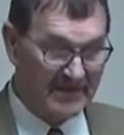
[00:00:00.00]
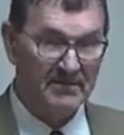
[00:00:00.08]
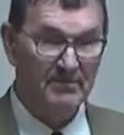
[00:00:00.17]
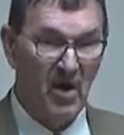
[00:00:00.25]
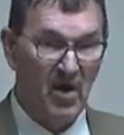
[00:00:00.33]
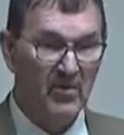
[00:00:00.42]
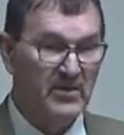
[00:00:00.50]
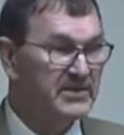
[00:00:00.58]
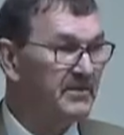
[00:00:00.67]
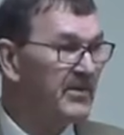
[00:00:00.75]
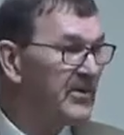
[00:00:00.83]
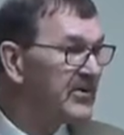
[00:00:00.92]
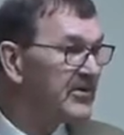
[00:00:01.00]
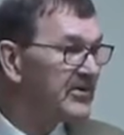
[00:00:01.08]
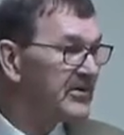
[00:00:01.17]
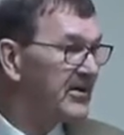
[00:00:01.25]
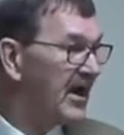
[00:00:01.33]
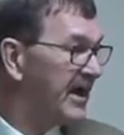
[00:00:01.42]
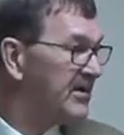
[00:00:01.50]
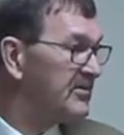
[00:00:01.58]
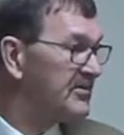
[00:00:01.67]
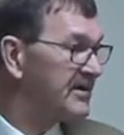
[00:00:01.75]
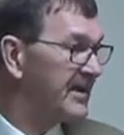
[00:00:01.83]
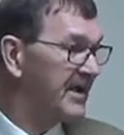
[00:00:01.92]
Paul was a murderer. I
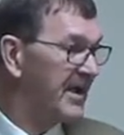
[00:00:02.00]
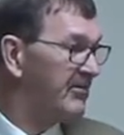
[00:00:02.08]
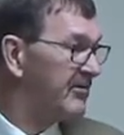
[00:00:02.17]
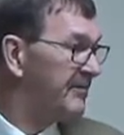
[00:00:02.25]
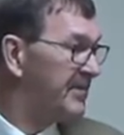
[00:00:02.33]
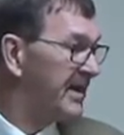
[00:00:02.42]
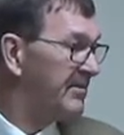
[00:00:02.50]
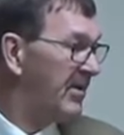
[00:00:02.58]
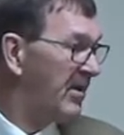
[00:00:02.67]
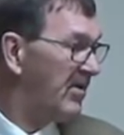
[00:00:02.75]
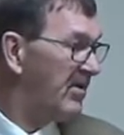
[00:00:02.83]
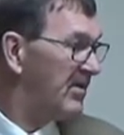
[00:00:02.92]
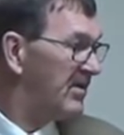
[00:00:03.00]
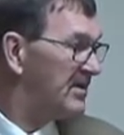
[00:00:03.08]
don't think I would have picked Paul.